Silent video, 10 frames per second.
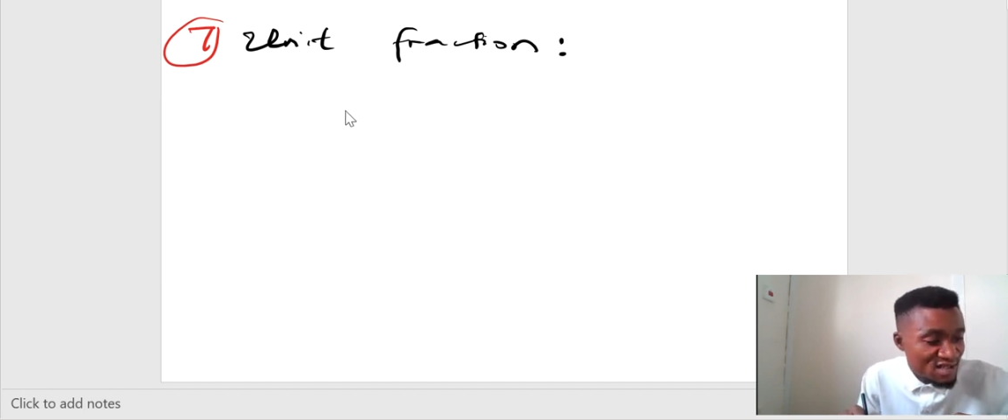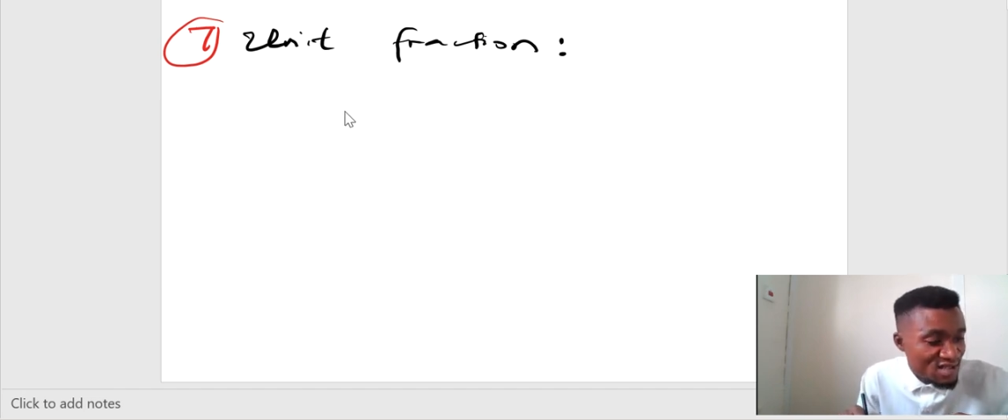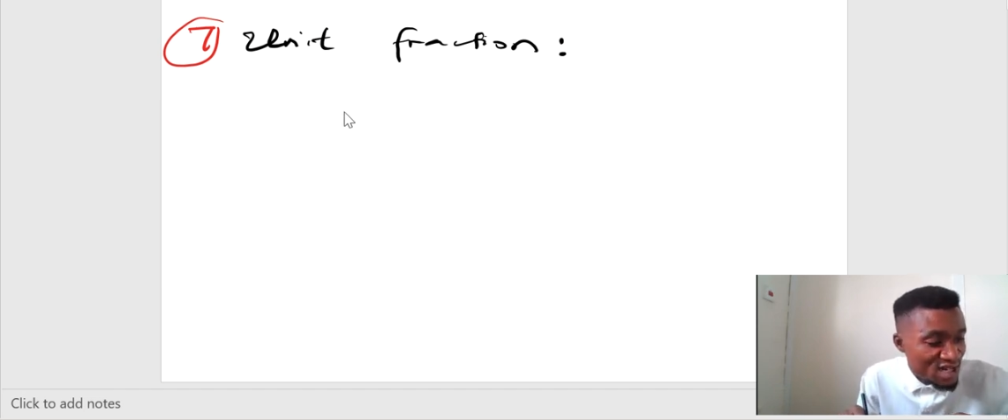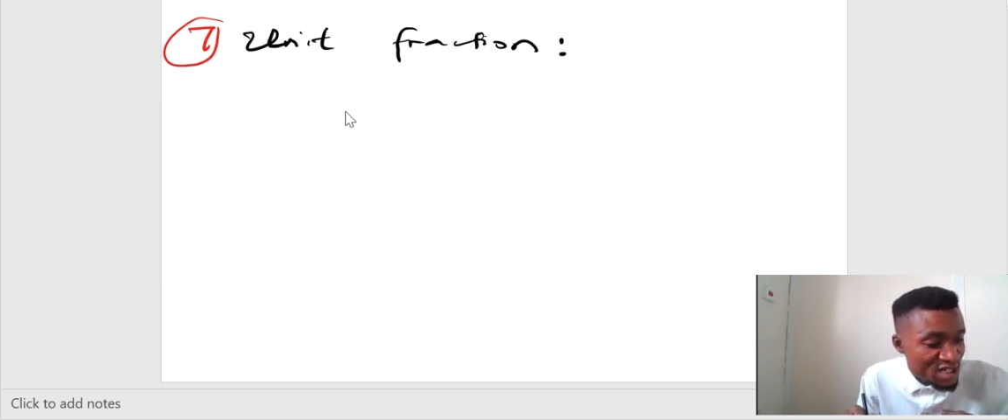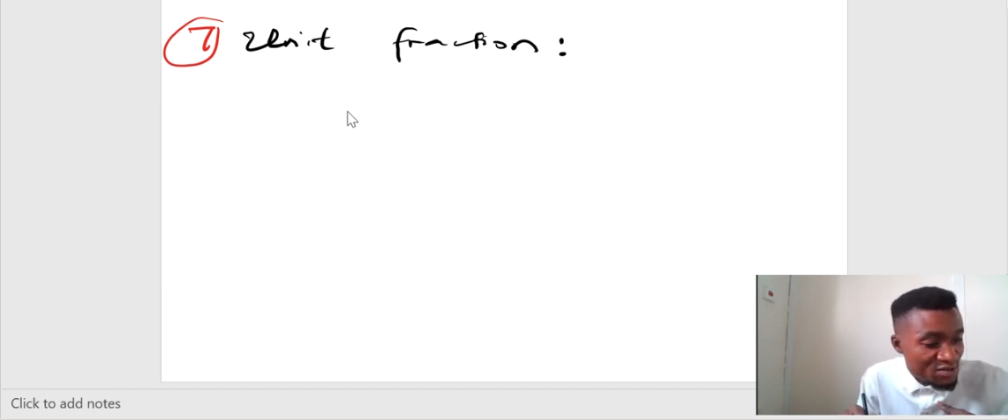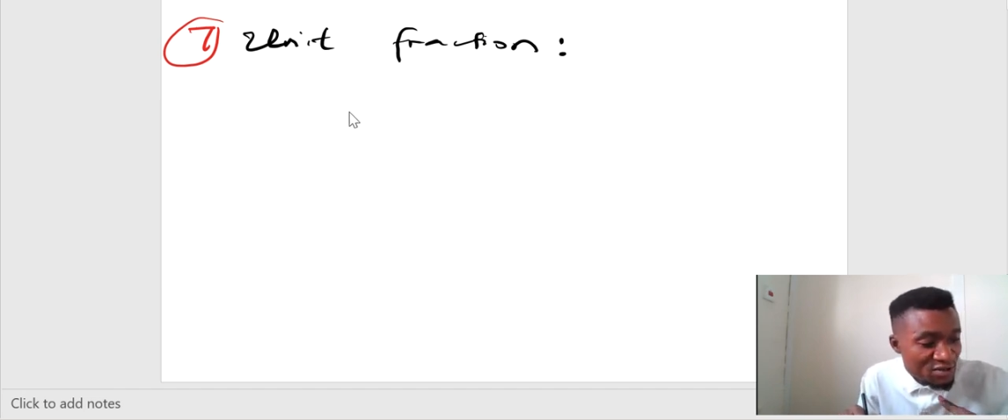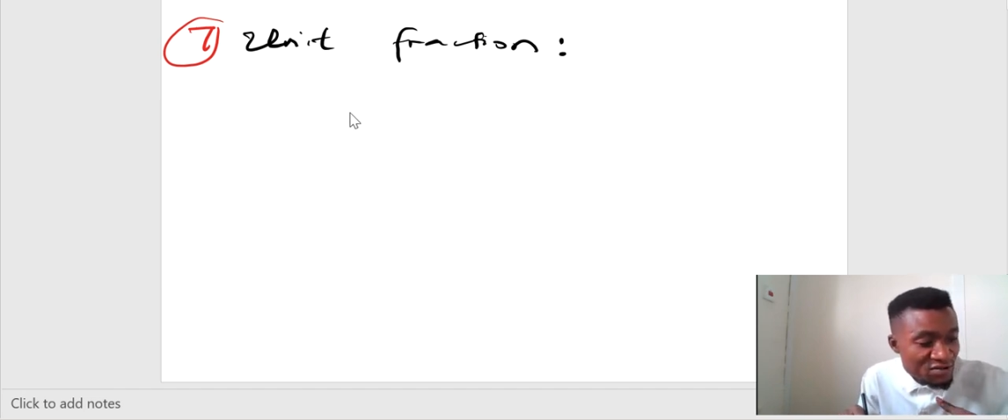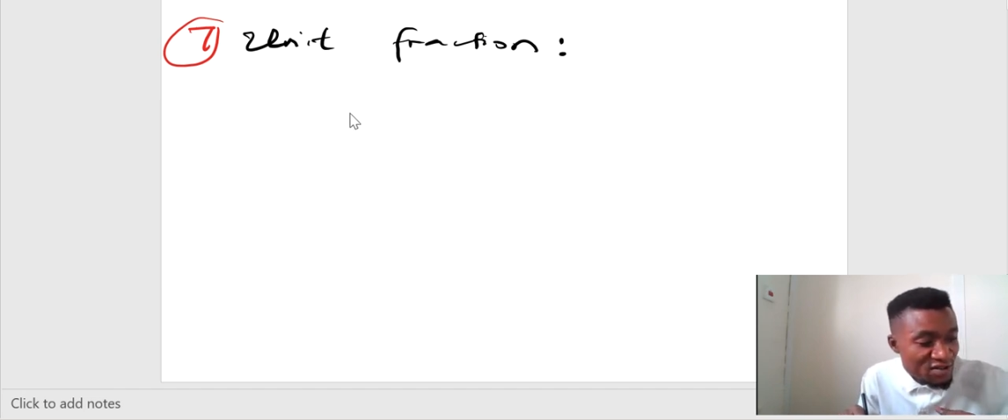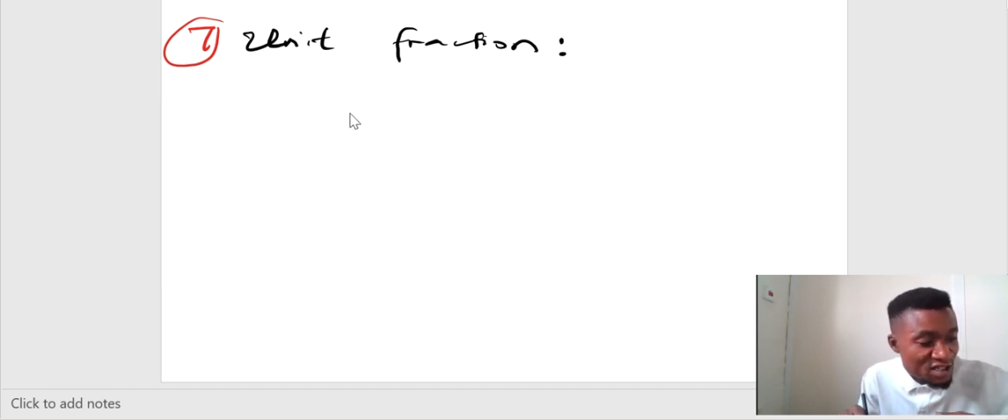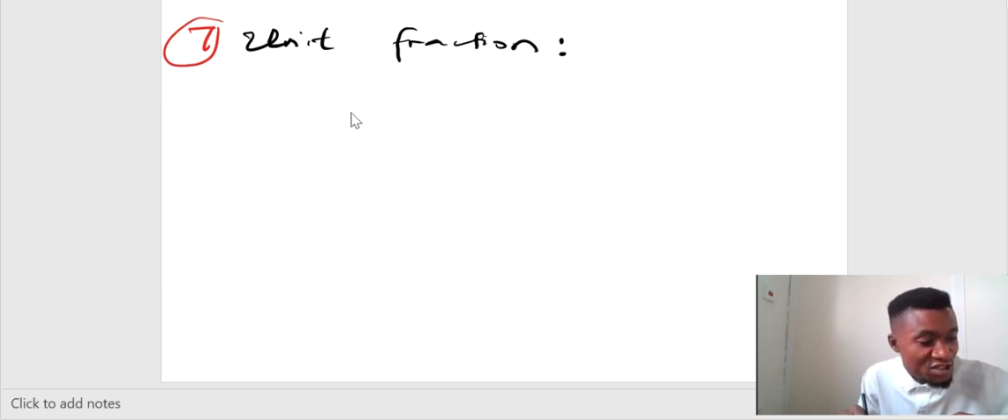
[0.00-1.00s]
a type of
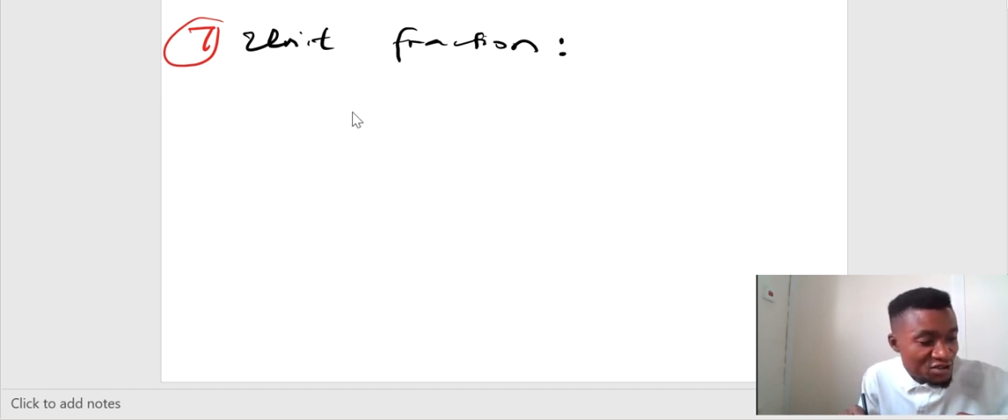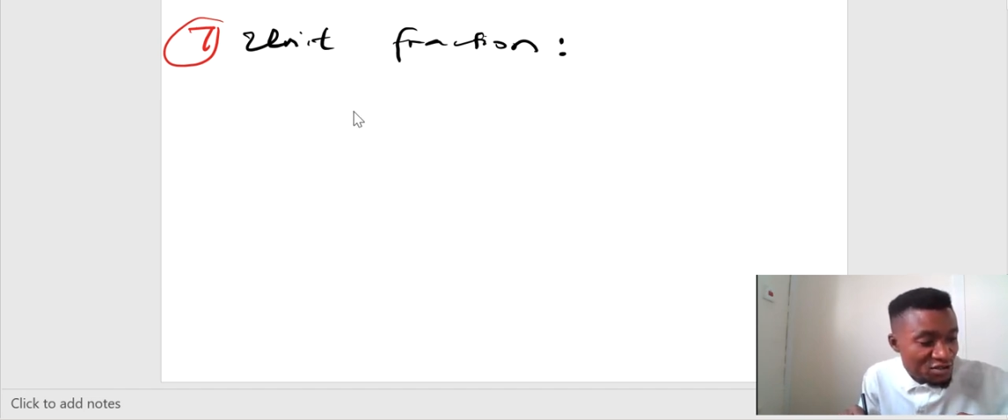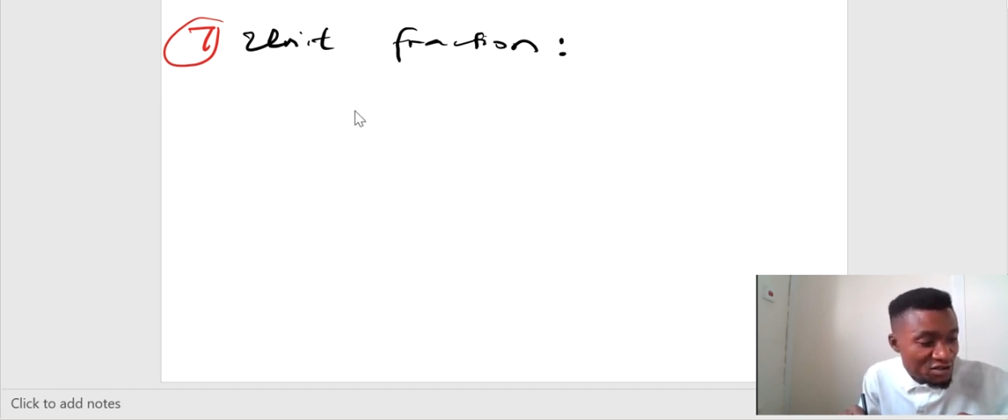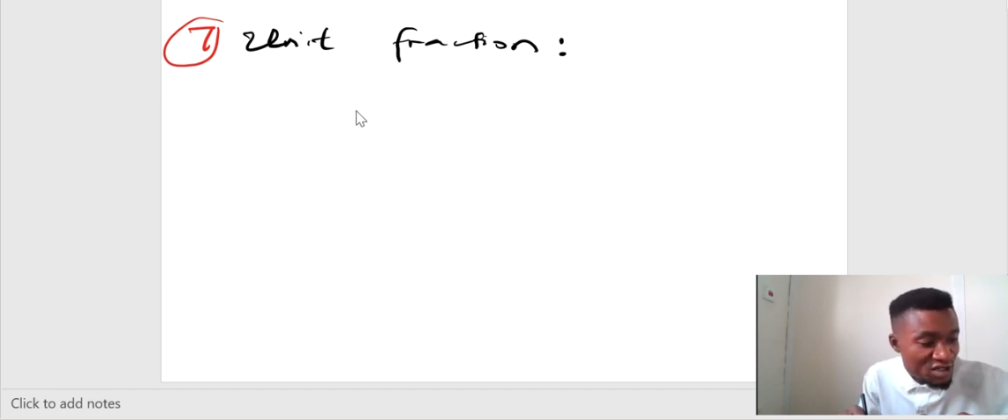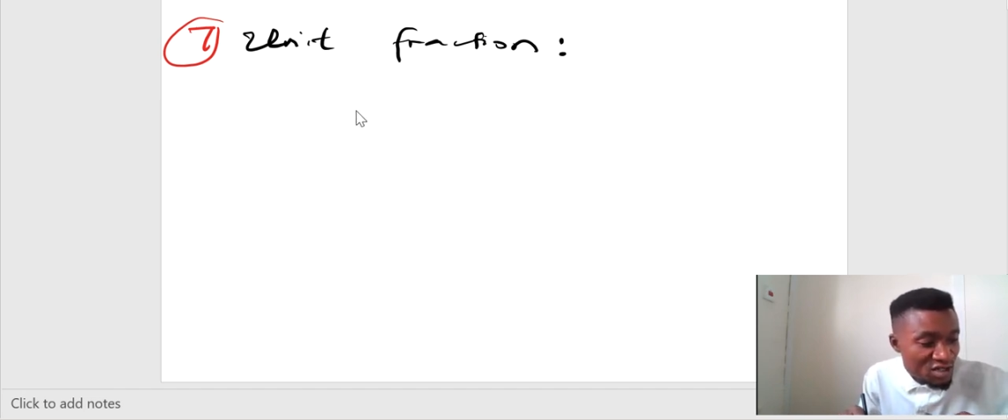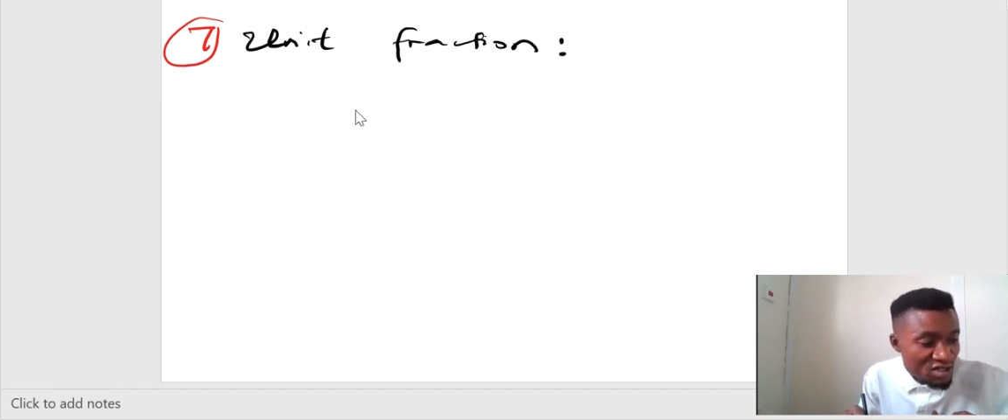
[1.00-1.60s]
fraction